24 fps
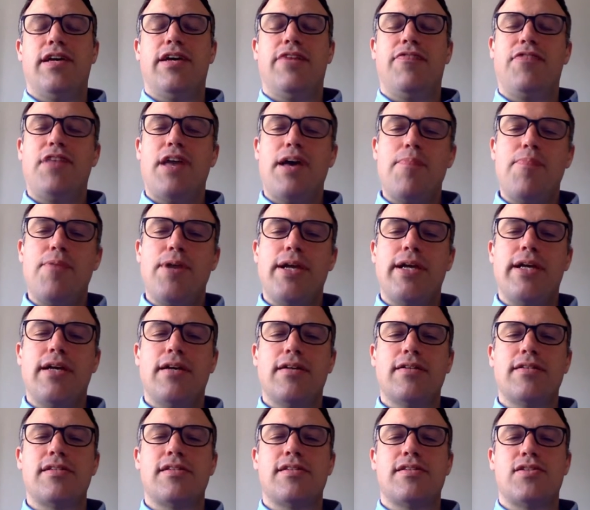If they're bringing
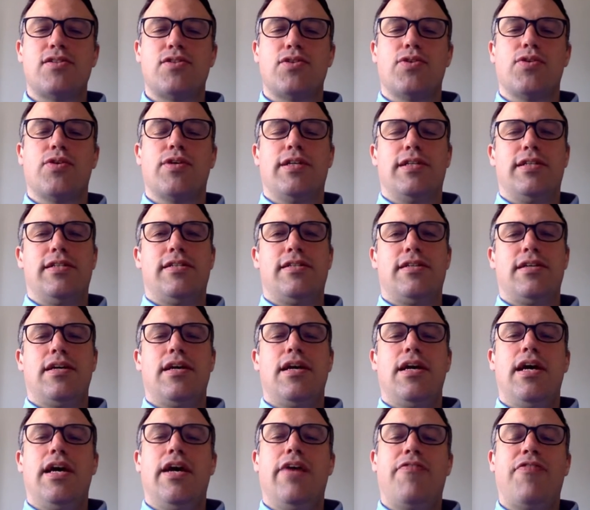us the stories,
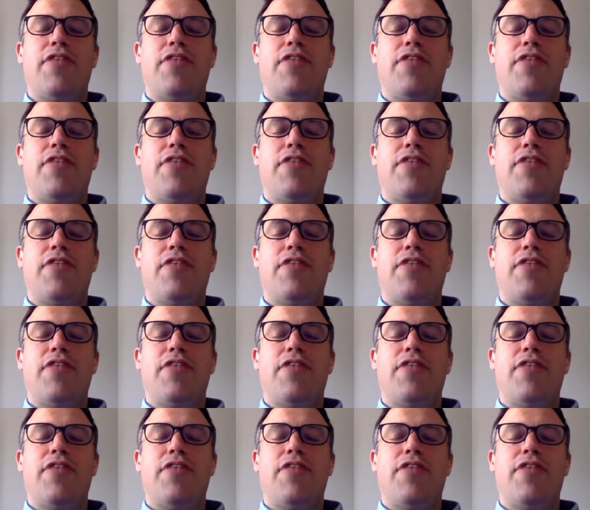if